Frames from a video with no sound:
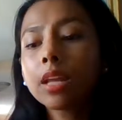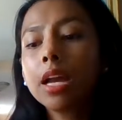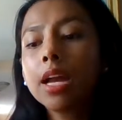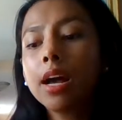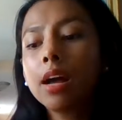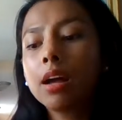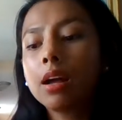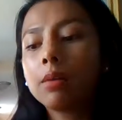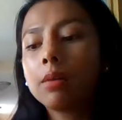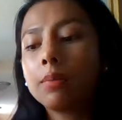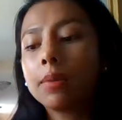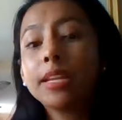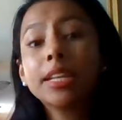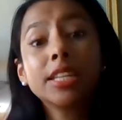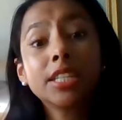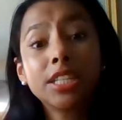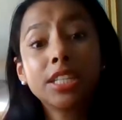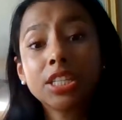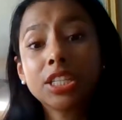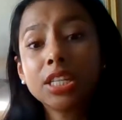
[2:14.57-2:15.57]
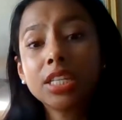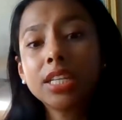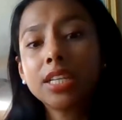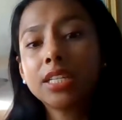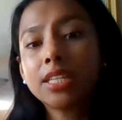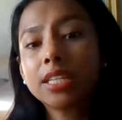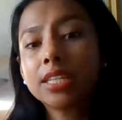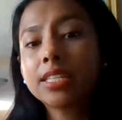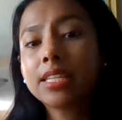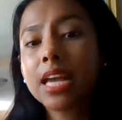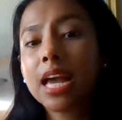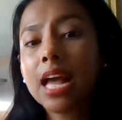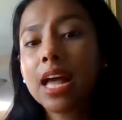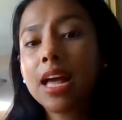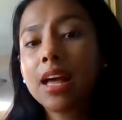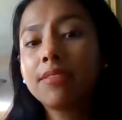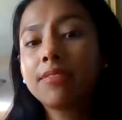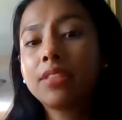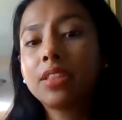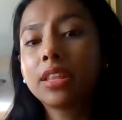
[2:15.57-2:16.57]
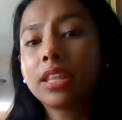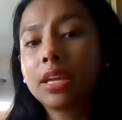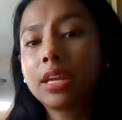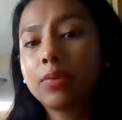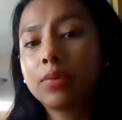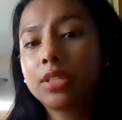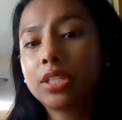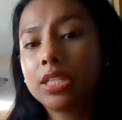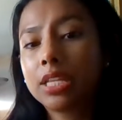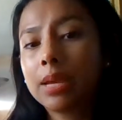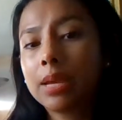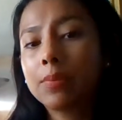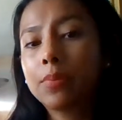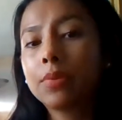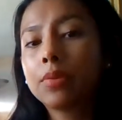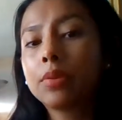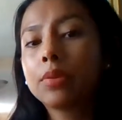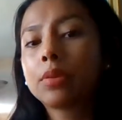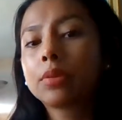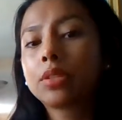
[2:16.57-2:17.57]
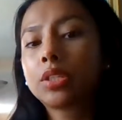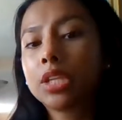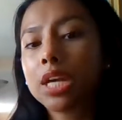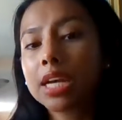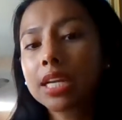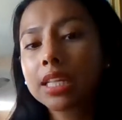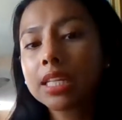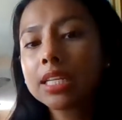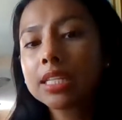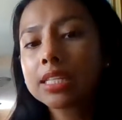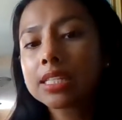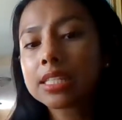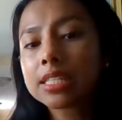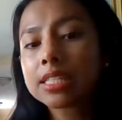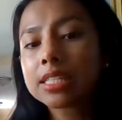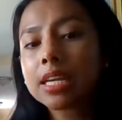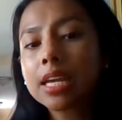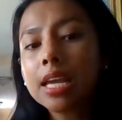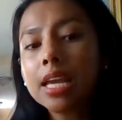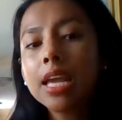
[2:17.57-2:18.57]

In addition, it does have the language sample checklist,